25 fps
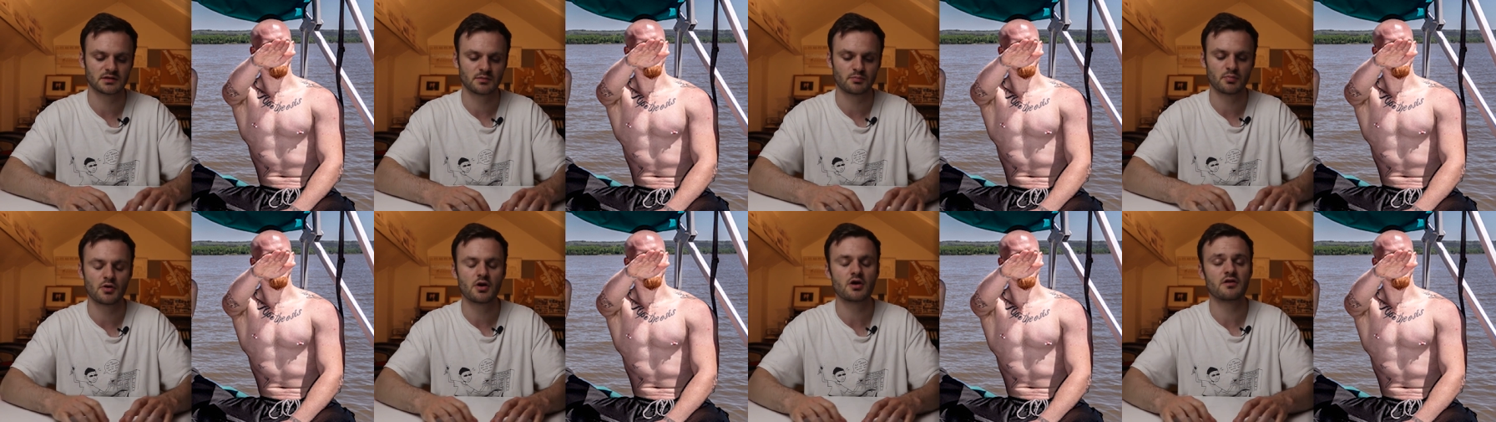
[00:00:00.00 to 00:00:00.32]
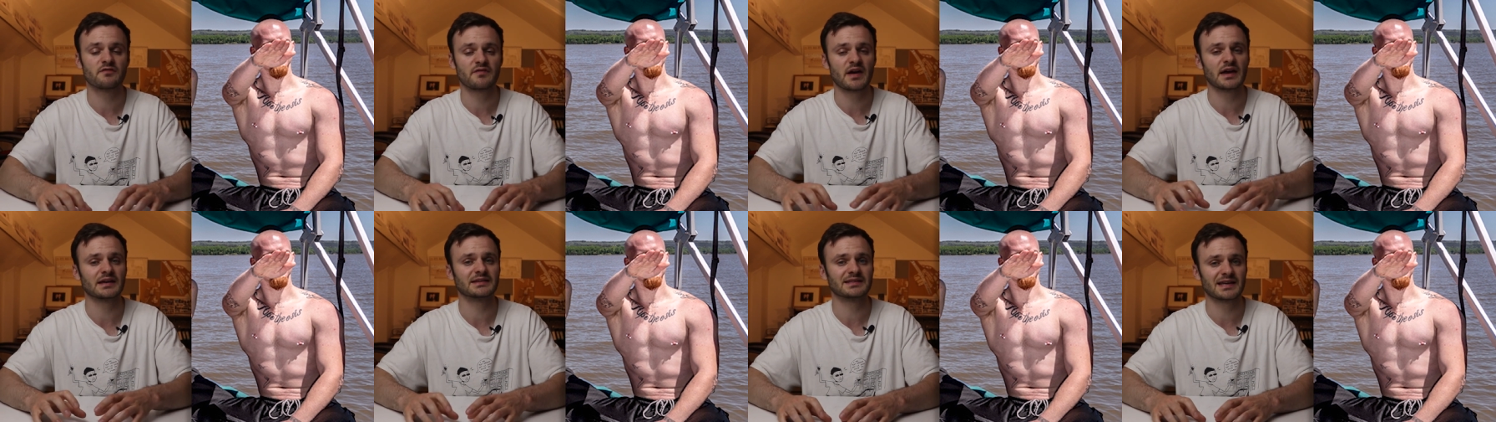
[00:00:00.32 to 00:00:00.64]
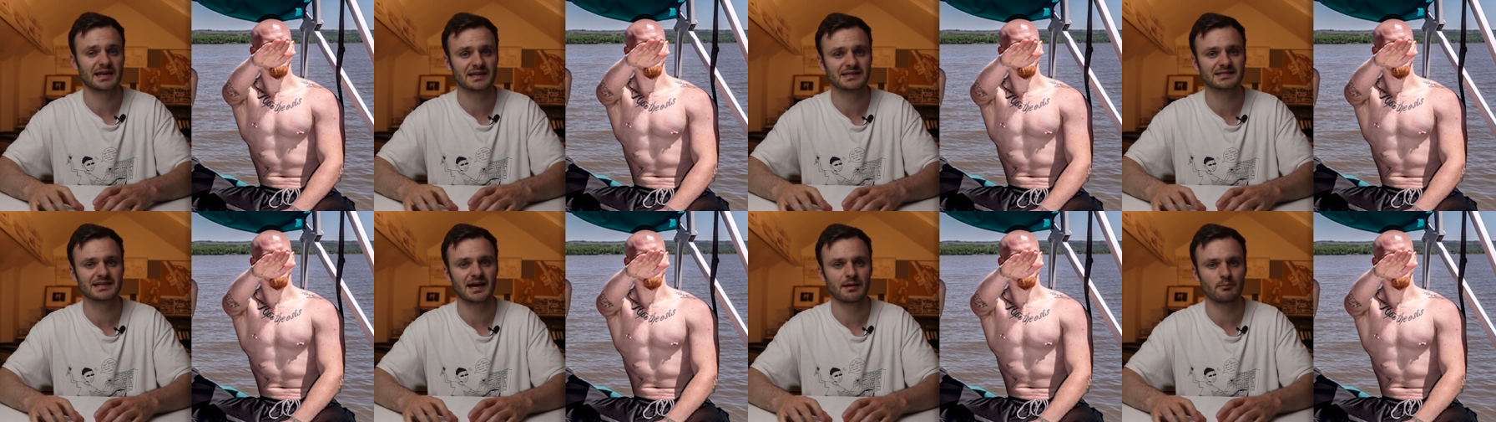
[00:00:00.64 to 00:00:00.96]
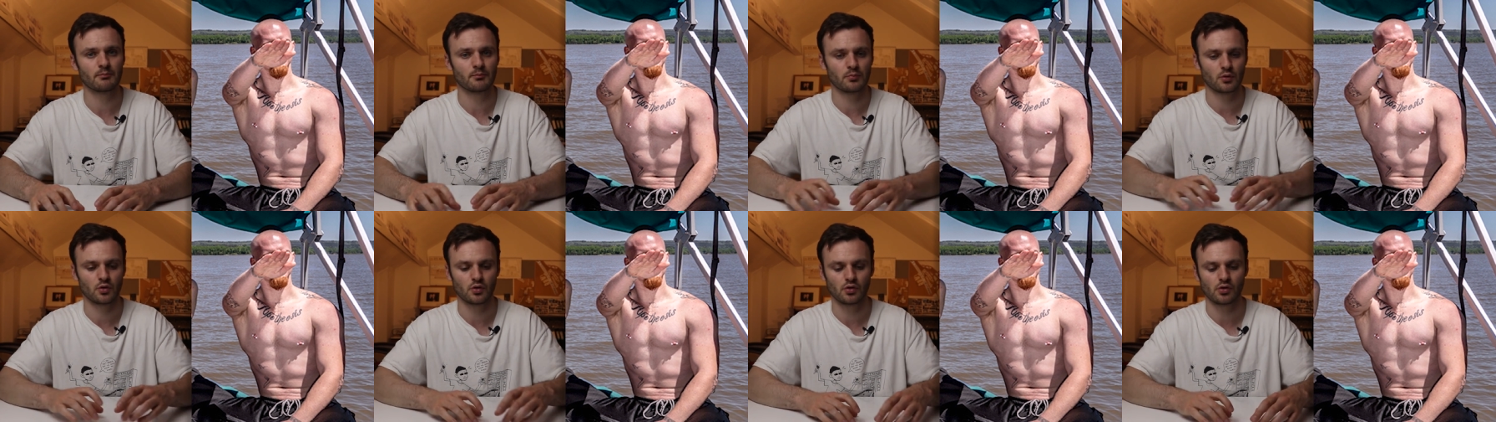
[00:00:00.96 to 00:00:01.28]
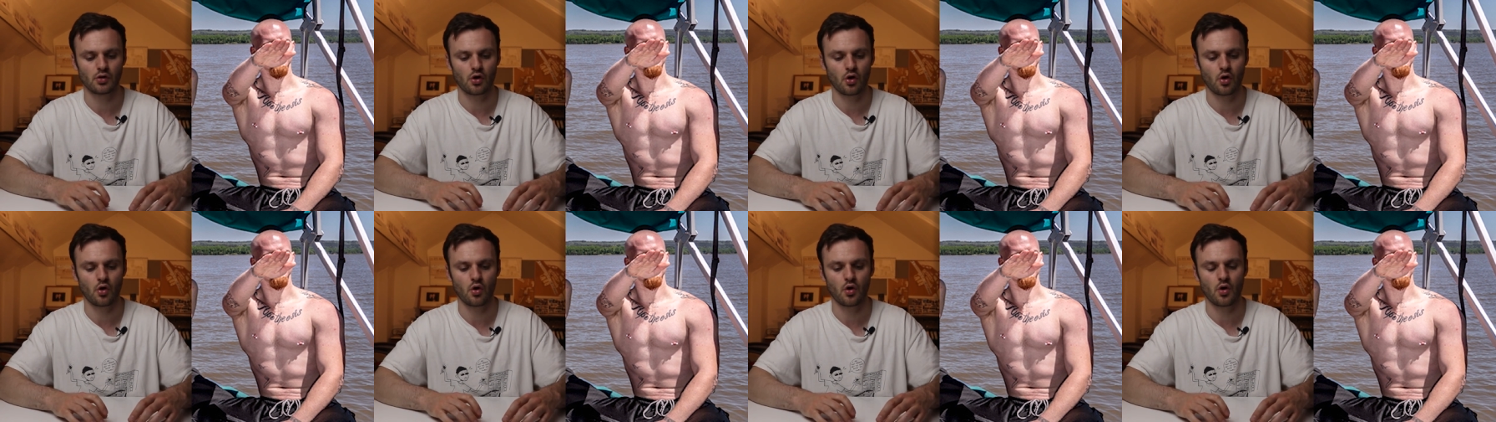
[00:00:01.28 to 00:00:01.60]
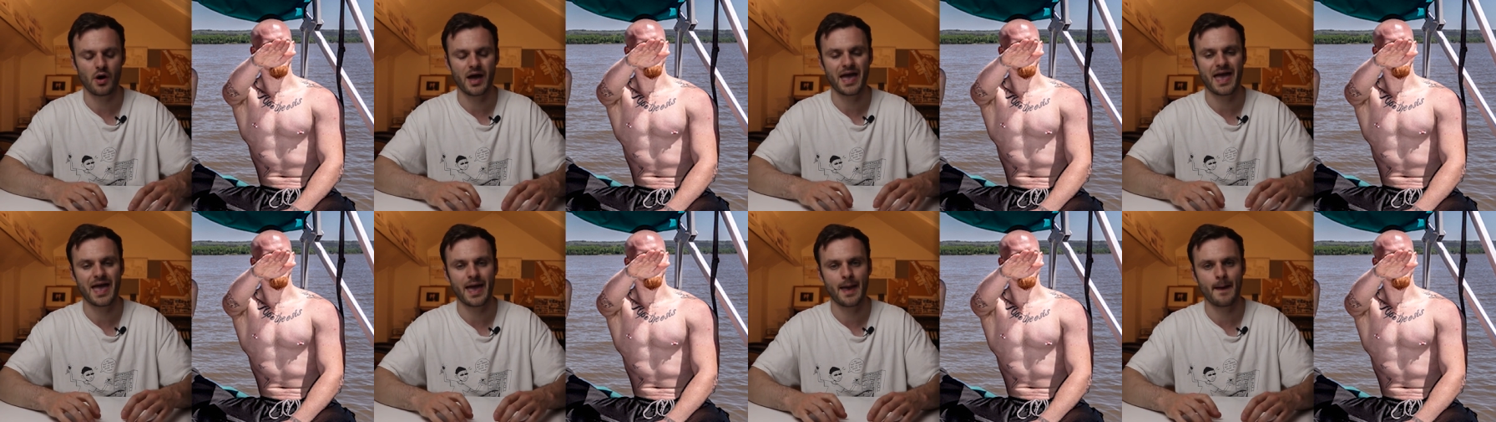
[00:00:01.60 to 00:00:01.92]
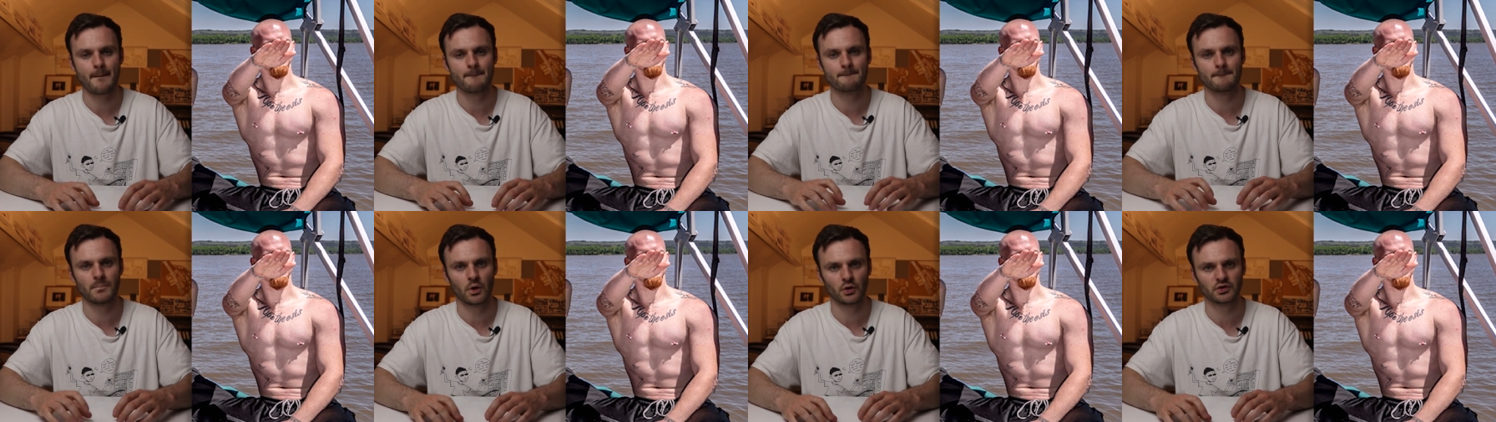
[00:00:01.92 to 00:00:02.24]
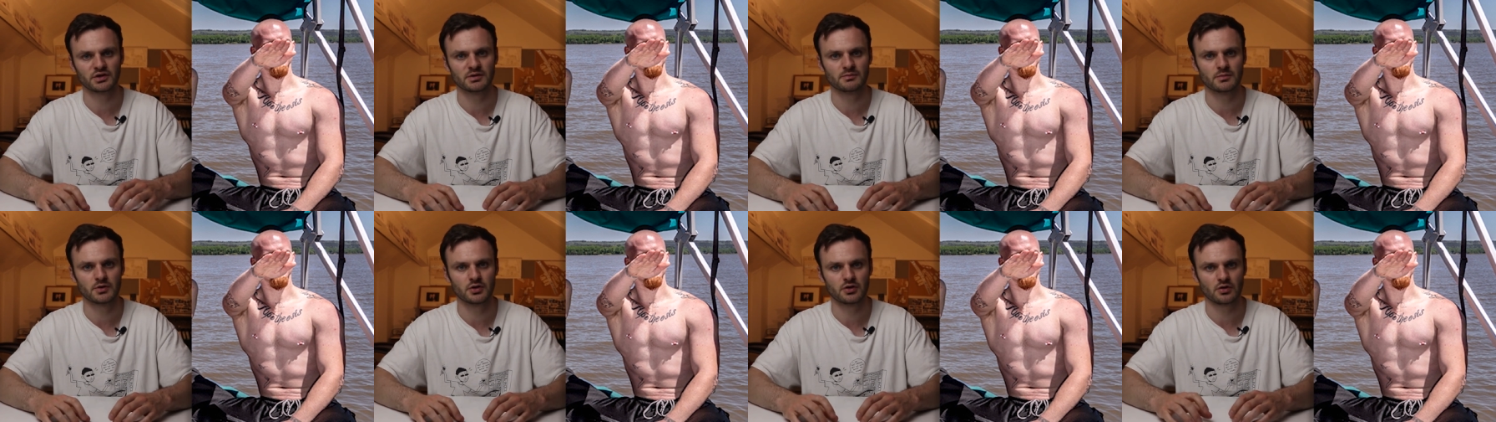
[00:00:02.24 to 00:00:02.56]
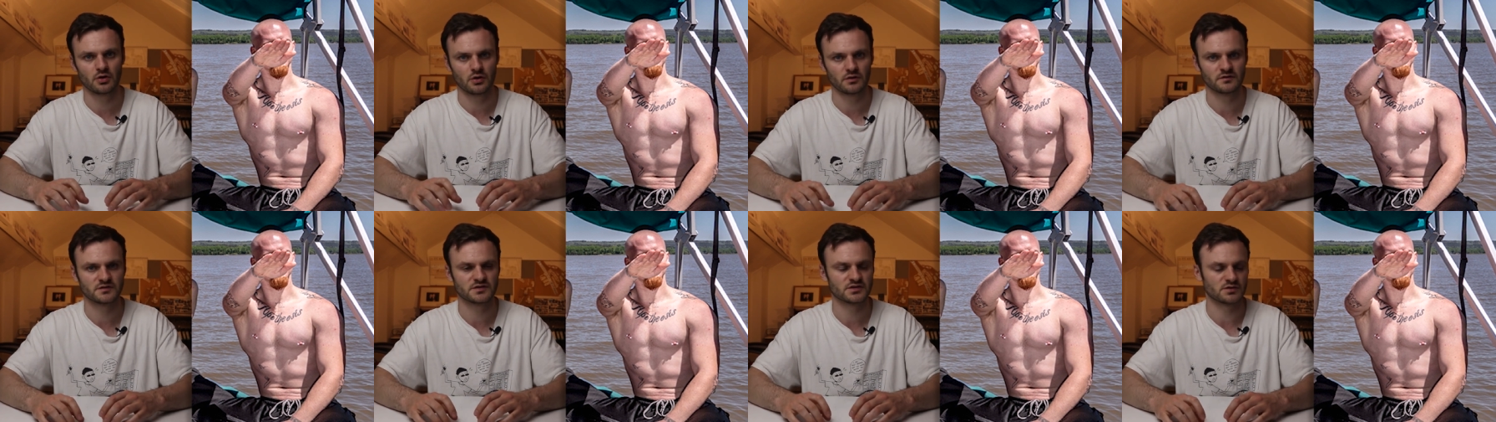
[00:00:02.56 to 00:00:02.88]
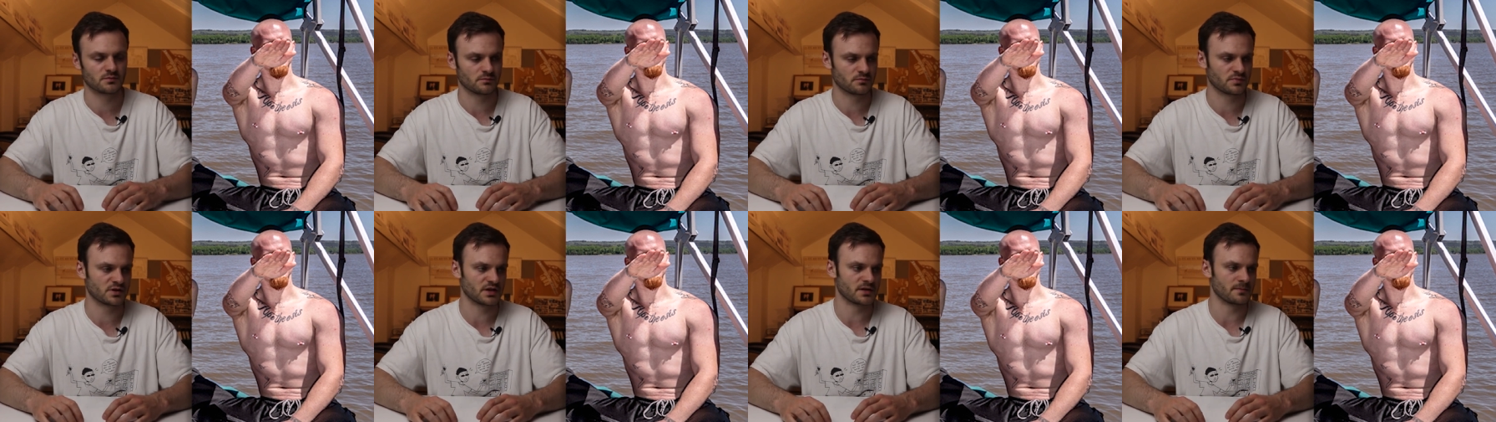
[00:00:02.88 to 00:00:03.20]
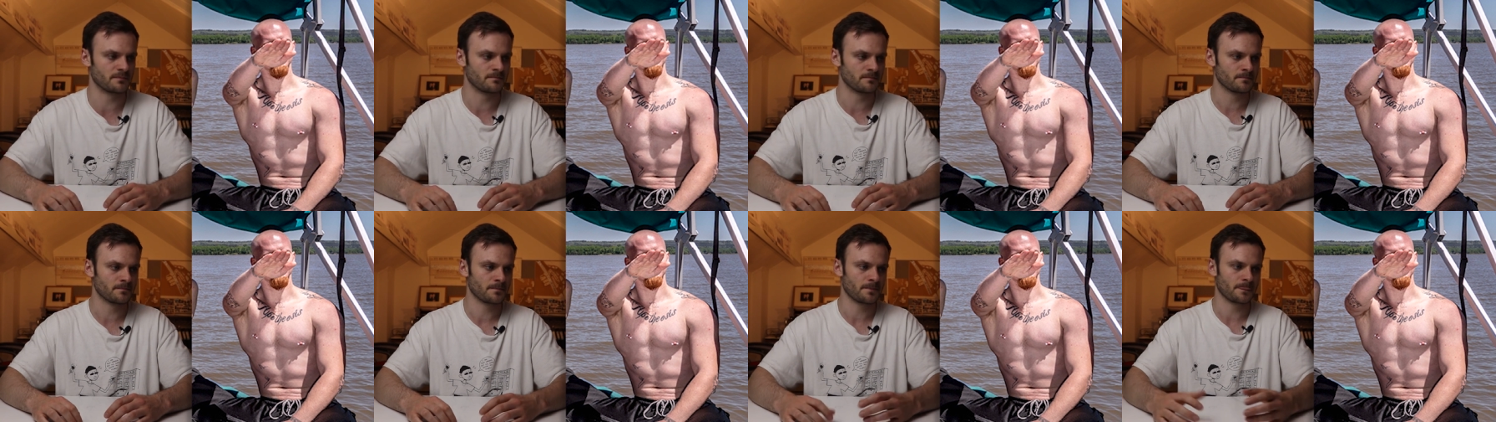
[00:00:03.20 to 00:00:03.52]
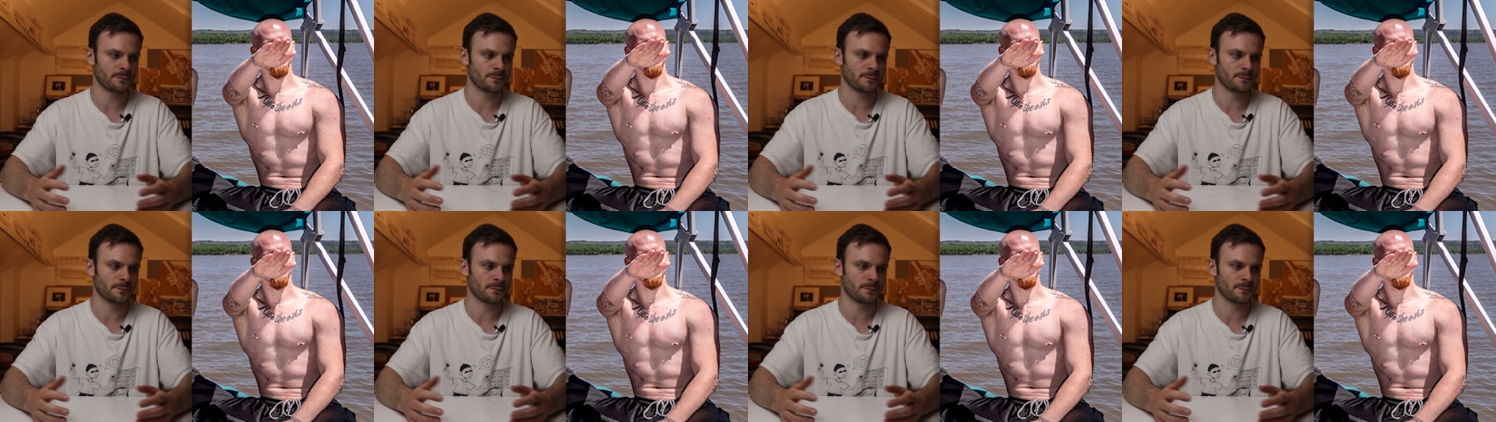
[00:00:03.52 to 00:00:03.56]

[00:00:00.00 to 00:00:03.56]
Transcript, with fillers: the perfect example or embodiment of something.